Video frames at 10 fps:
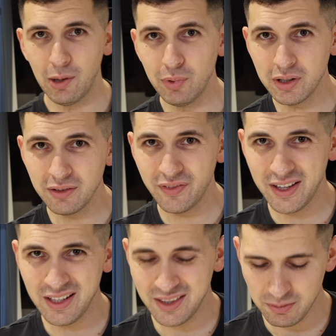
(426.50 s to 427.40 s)
and we're looking for
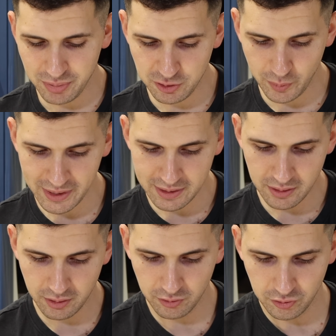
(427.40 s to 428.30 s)
anything between
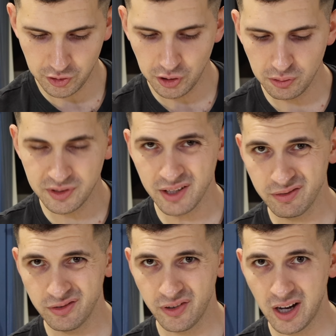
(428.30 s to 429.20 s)

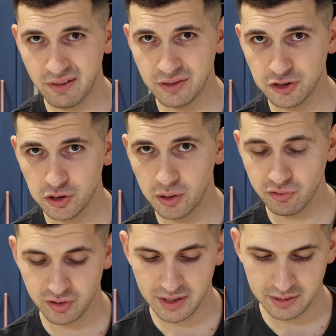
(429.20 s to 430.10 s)
275 and
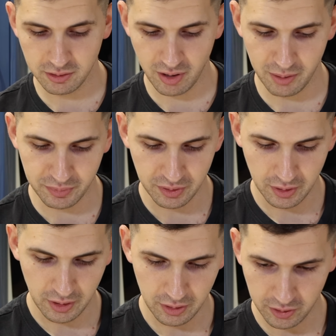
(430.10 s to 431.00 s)
280 grams.
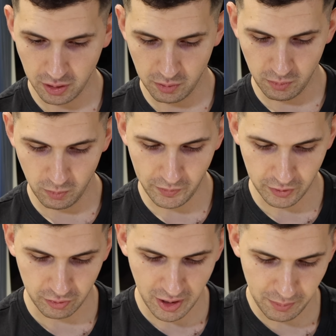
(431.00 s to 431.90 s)
So with your
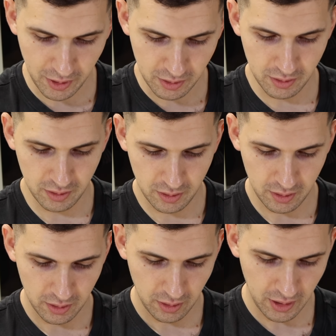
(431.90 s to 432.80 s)
scraper,
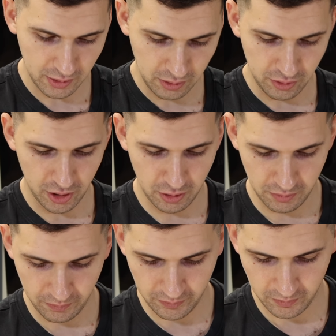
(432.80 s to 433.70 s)
cut into your dough.
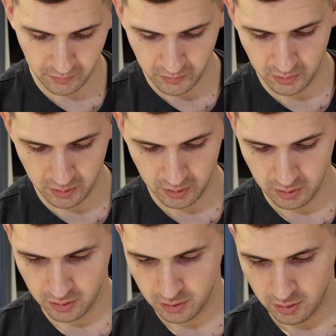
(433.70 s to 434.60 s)

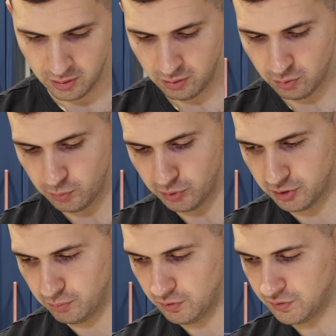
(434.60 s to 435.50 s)
You're going to put
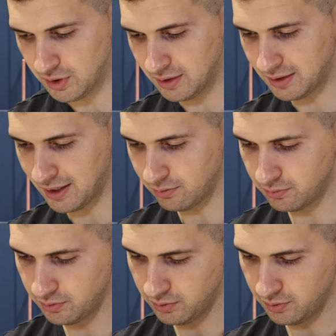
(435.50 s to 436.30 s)
smooth side down.